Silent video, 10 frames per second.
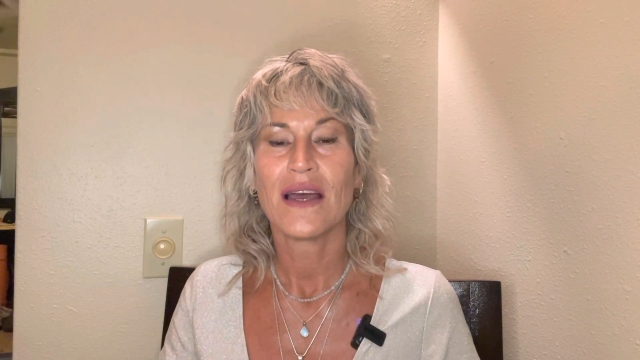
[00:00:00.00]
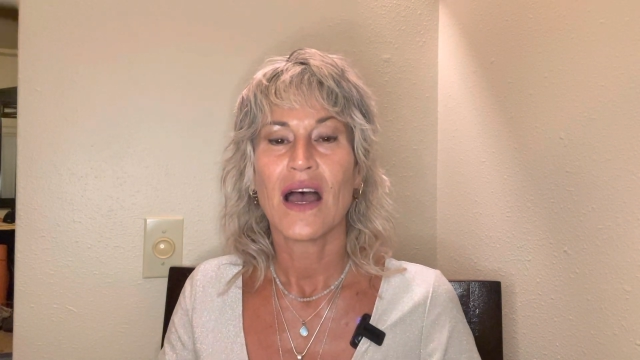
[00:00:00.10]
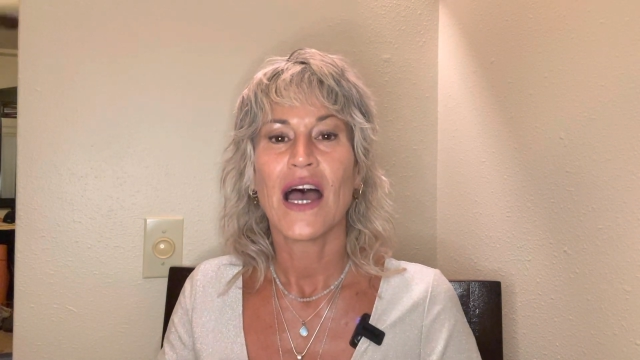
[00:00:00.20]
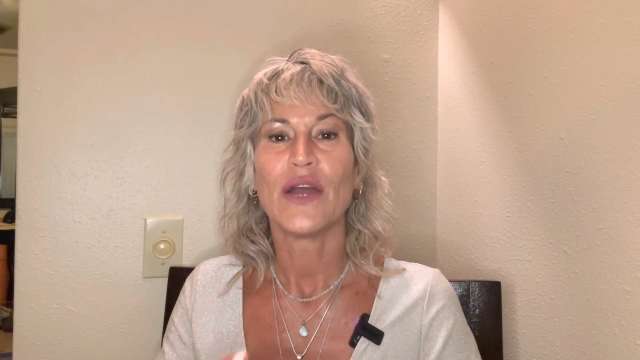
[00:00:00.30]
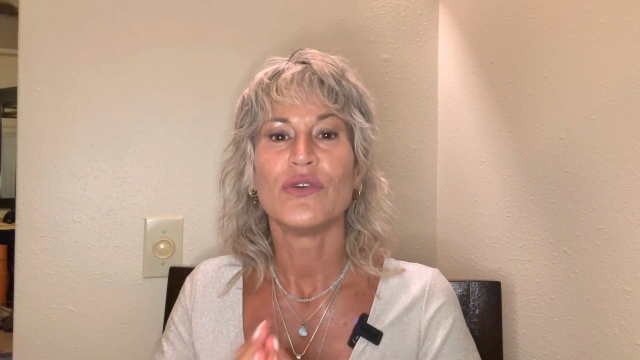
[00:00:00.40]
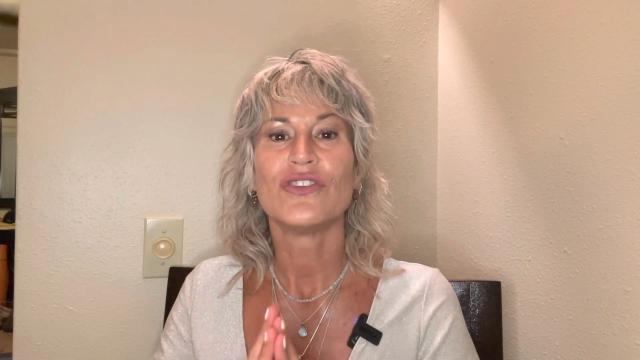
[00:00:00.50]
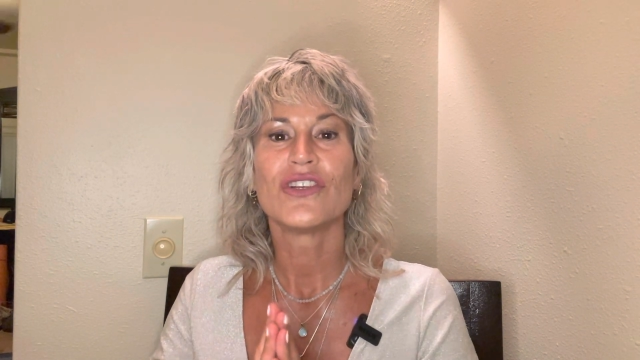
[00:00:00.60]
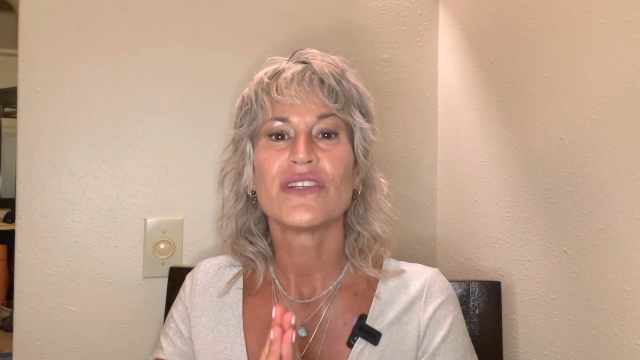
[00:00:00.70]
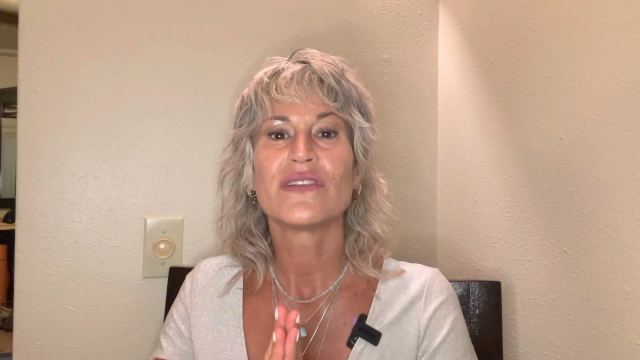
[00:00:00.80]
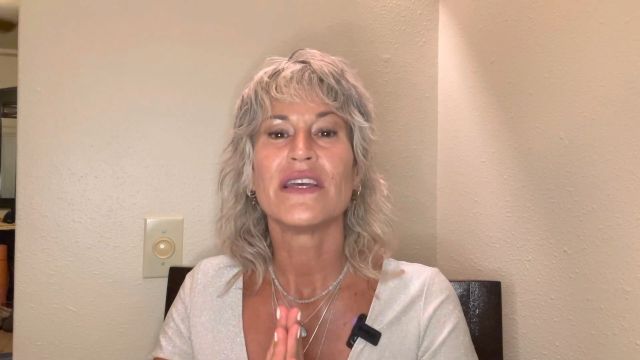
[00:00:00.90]
I would
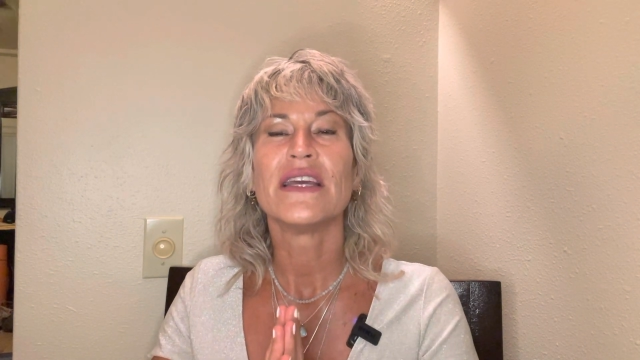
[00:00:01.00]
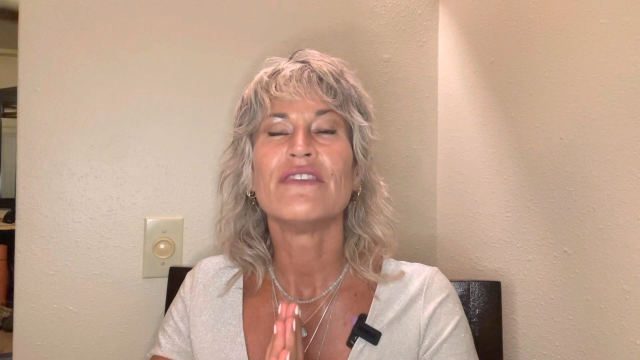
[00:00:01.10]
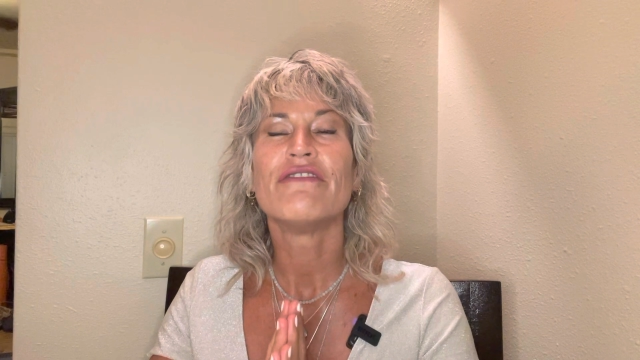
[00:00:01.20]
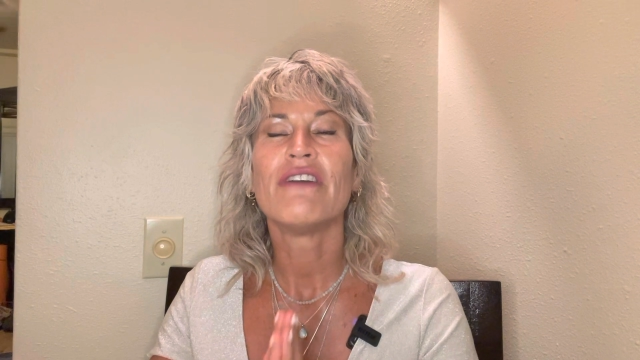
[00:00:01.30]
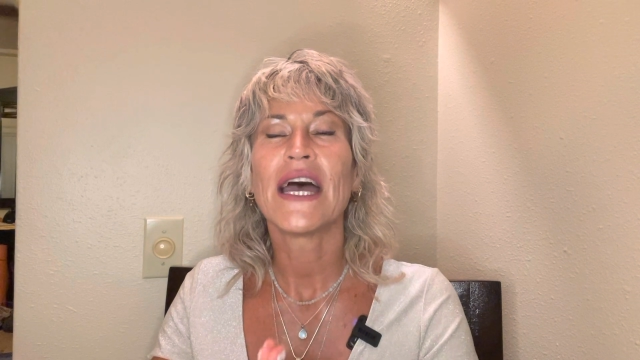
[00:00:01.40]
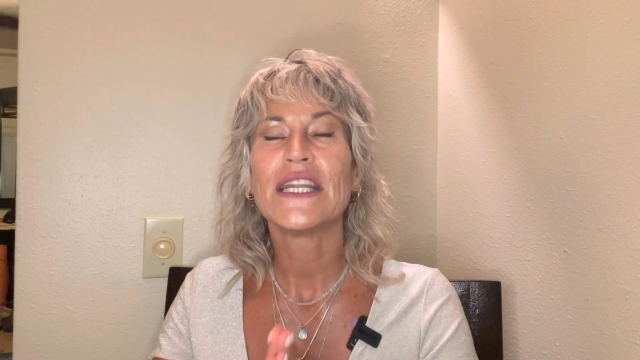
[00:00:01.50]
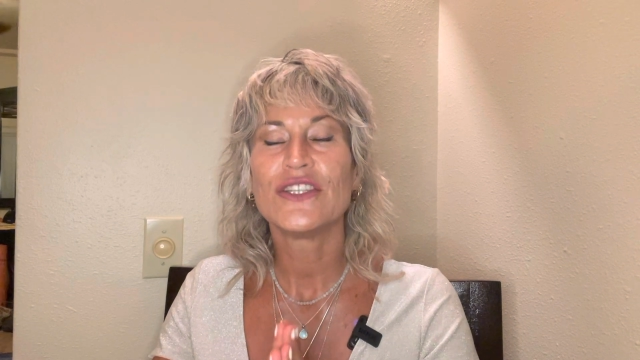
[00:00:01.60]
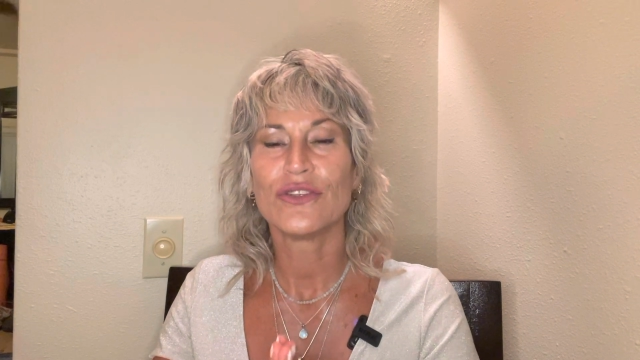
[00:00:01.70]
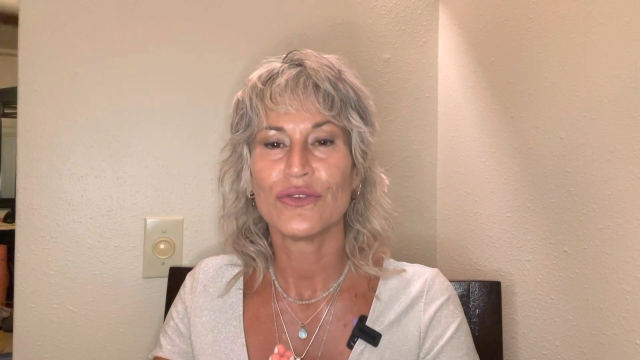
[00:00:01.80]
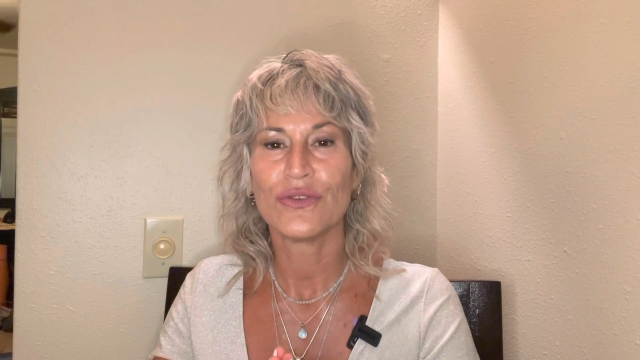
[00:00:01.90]
just invite
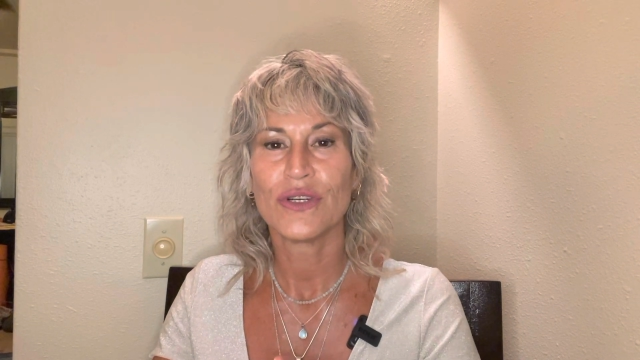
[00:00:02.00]
you